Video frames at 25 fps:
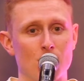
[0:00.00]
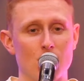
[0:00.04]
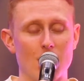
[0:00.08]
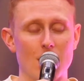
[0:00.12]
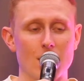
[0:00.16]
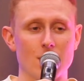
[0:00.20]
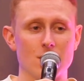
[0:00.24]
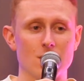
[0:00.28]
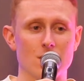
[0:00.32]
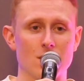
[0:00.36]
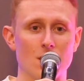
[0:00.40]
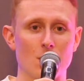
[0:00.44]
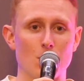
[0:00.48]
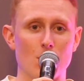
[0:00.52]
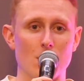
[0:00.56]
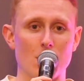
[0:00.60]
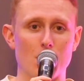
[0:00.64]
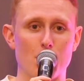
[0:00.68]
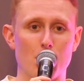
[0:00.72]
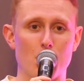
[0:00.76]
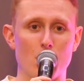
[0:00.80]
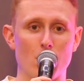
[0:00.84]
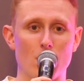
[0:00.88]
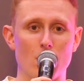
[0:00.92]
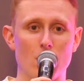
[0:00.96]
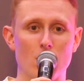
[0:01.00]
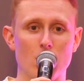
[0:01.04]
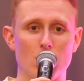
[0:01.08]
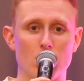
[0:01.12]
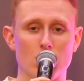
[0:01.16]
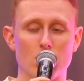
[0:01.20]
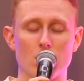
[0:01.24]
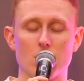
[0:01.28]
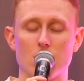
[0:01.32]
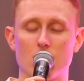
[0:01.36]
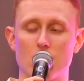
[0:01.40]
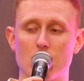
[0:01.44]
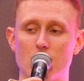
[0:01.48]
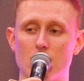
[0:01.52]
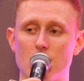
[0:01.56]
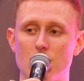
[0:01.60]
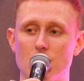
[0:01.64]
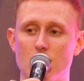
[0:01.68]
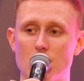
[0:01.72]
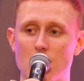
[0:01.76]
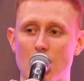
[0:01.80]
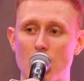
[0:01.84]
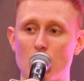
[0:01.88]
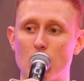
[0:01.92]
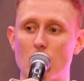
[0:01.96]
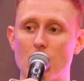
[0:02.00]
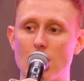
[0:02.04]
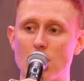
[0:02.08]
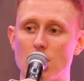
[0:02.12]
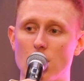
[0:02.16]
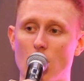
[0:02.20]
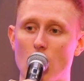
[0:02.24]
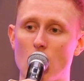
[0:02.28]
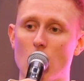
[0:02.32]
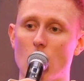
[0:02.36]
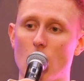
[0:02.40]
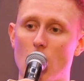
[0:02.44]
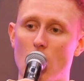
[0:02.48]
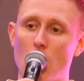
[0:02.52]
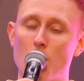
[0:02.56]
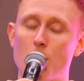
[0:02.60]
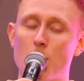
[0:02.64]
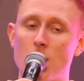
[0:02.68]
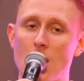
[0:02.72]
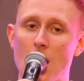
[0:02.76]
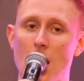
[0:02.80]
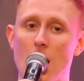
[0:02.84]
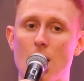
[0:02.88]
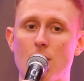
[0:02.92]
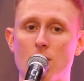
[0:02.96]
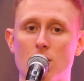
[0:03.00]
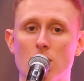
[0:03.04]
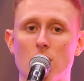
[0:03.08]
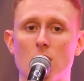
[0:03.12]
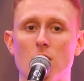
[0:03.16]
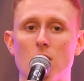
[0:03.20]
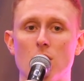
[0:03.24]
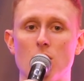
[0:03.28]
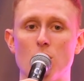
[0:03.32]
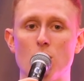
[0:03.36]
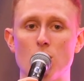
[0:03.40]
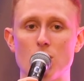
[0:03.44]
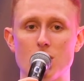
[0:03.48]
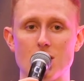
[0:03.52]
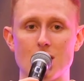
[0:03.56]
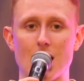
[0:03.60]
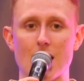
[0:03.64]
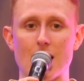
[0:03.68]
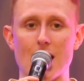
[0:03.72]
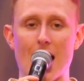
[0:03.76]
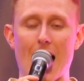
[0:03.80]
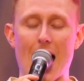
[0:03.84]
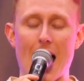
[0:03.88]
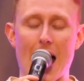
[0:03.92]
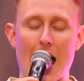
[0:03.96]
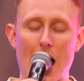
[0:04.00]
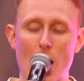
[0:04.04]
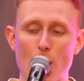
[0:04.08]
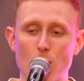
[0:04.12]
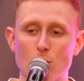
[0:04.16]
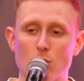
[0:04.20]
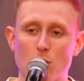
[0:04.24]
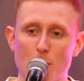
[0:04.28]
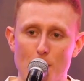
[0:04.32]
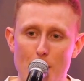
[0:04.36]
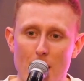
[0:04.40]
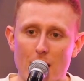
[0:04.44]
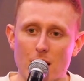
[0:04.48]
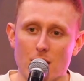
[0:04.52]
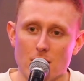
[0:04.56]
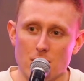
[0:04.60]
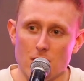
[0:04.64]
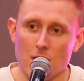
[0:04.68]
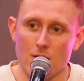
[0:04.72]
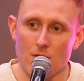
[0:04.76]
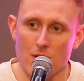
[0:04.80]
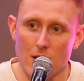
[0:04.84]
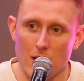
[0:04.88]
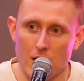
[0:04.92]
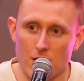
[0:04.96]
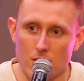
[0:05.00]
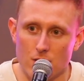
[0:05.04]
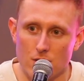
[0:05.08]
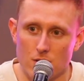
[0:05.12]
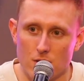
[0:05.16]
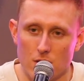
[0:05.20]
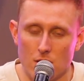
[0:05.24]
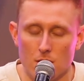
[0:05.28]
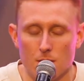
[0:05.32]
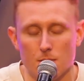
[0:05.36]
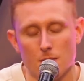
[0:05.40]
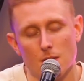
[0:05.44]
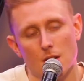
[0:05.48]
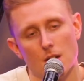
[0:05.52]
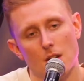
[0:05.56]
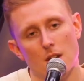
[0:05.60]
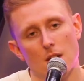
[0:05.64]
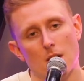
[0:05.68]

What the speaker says: relationship with, but you just genuinely don't like, but you have to understand how to manage that relationship.